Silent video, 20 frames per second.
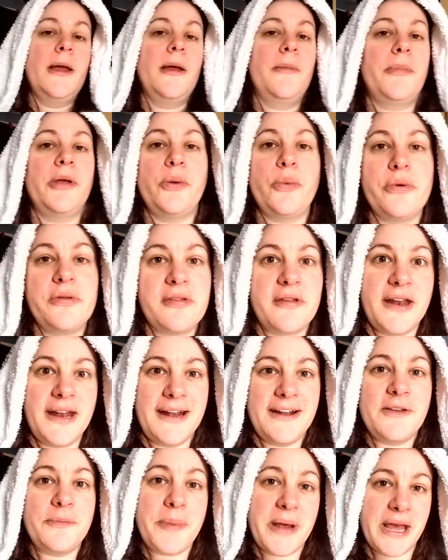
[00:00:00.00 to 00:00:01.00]
But you also
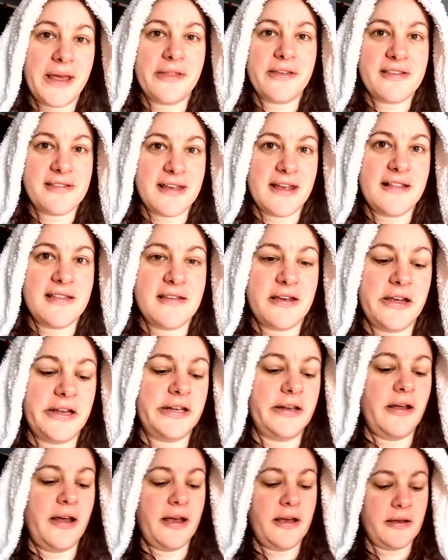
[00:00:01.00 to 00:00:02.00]
need to pick the seeds that you'd
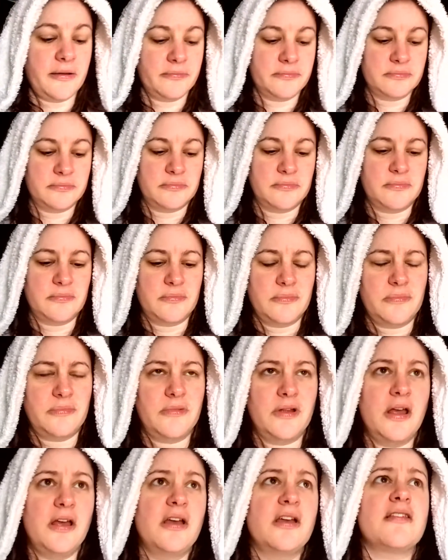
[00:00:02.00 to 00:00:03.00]
like.
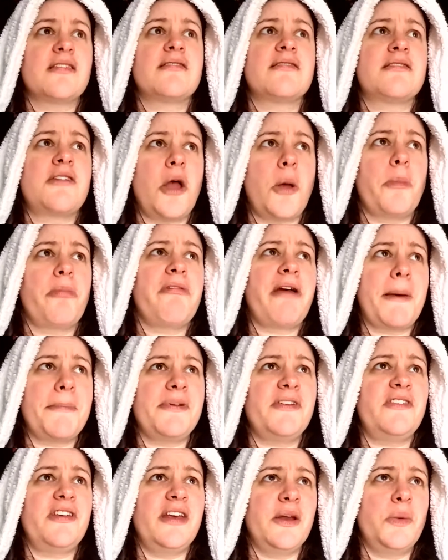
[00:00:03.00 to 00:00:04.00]
Stop
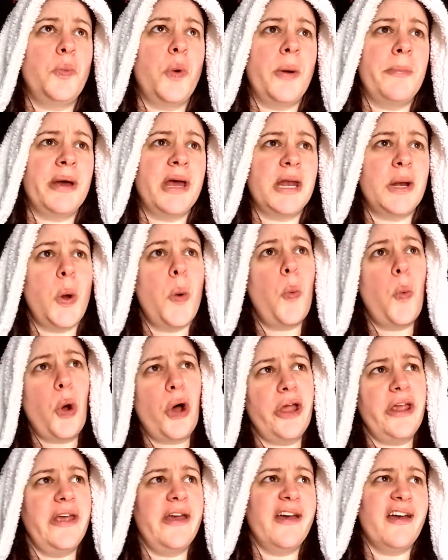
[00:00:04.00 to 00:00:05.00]
rabbiting, woman!
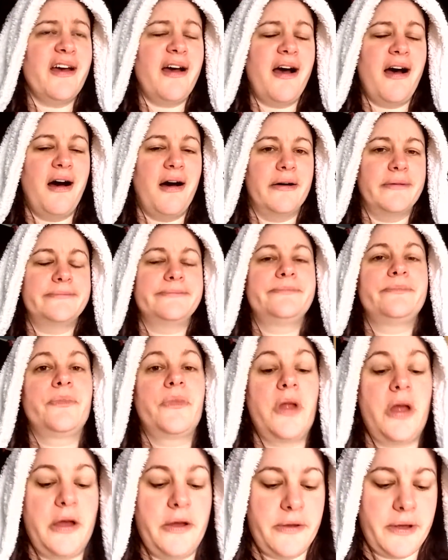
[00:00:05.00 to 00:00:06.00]
What you got?
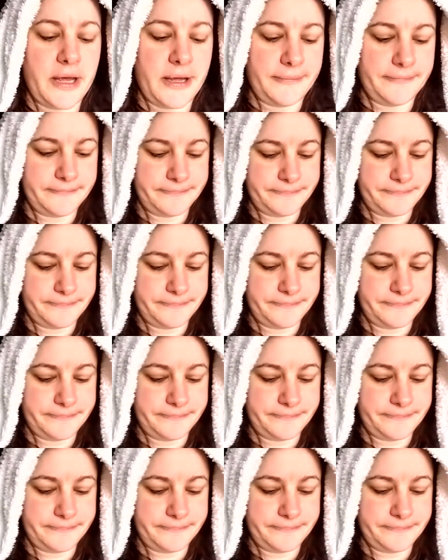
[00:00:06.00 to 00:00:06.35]
Okay.